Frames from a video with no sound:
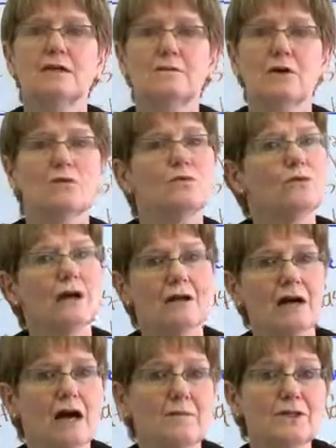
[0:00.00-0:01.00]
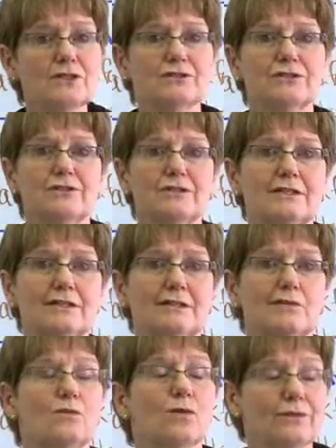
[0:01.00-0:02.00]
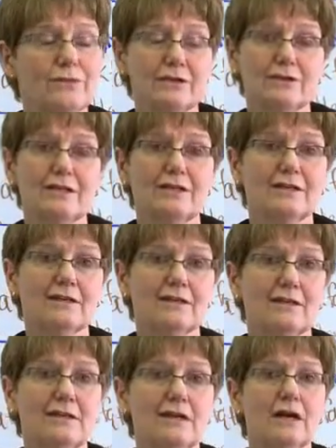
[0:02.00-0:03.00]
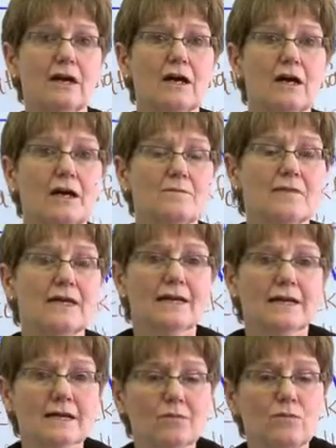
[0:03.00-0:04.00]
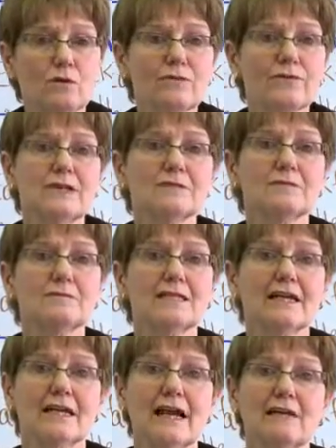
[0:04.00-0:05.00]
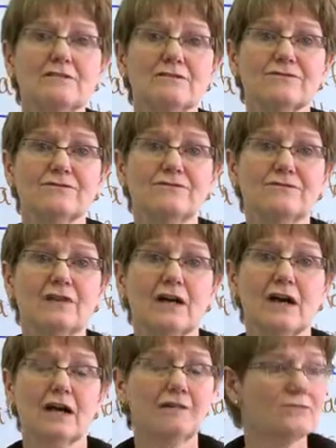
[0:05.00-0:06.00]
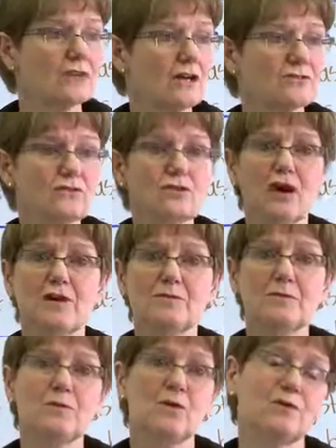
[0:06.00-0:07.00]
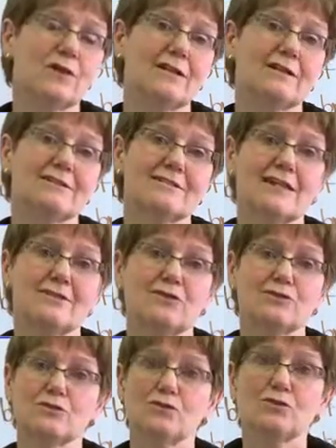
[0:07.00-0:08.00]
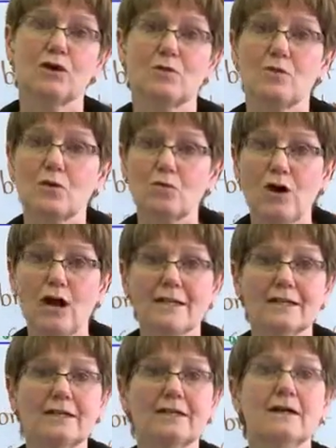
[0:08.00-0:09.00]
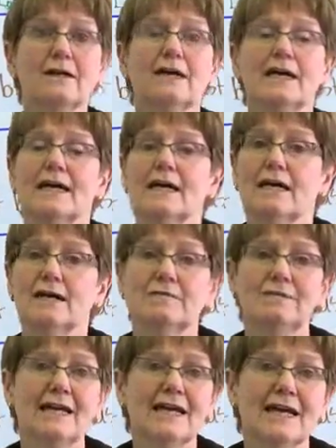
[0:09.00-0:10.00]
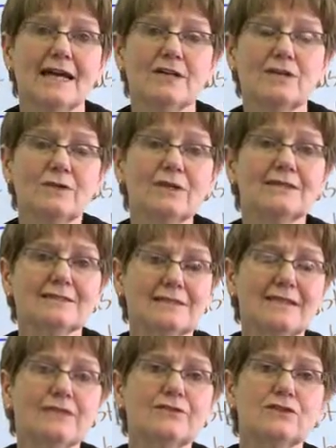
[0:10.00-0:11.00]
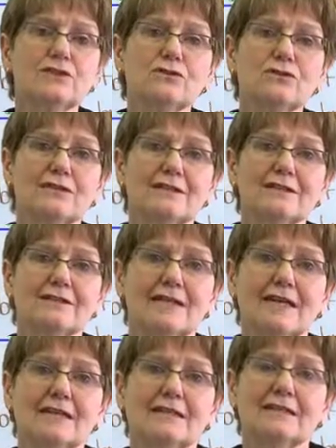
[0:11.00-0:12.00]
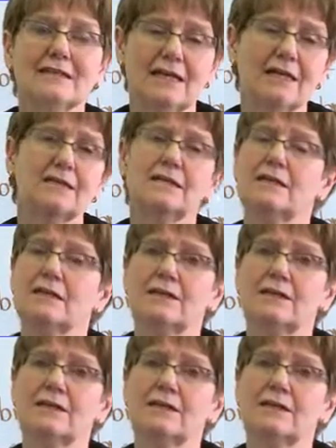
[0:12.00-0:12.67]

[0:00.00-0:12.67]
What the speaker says: about how much they're eating, what they're eating. It motivates them to get active. I've talked to a lot of people already that said they're doing a lot more walking. And you know what, it's an individual thing. And in the end,